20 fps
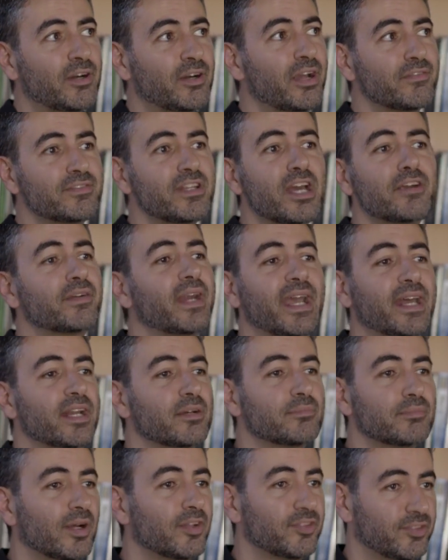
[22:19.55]
And now I've
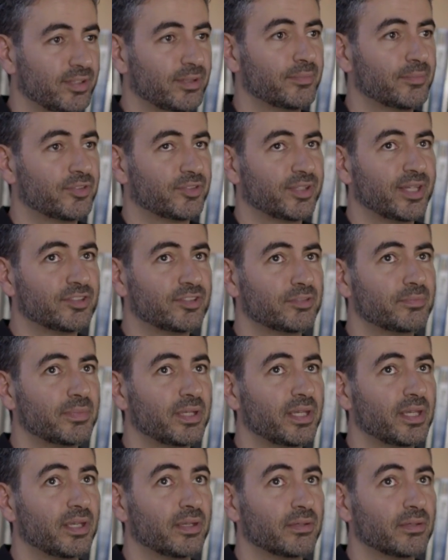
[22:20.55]
never had a Muslim say to